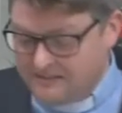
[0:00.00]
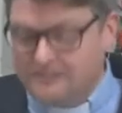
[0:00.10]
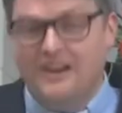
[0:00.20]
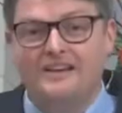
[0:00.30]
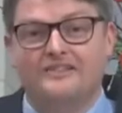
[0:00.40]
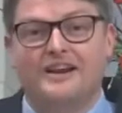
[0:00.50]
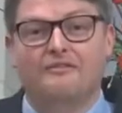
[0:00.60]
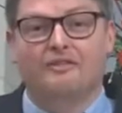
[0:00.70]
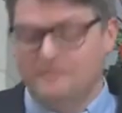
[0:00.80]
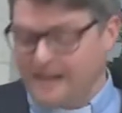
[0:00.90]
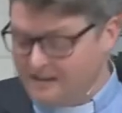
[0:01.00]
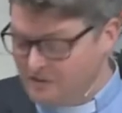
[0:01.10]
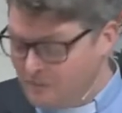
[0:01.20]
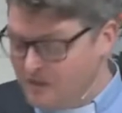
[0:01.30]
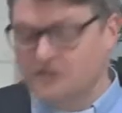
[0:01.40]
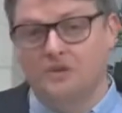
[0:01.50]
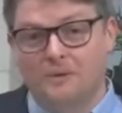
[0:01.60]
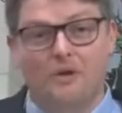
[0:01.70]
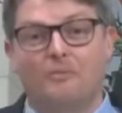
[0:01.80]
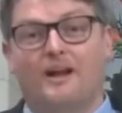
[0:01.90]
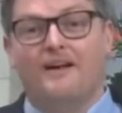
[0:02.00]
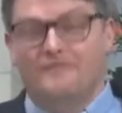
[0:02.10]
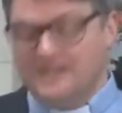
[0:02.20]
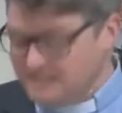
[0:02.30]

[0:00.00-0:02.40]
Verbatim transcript: the teaching from Daniel 1? Should we all become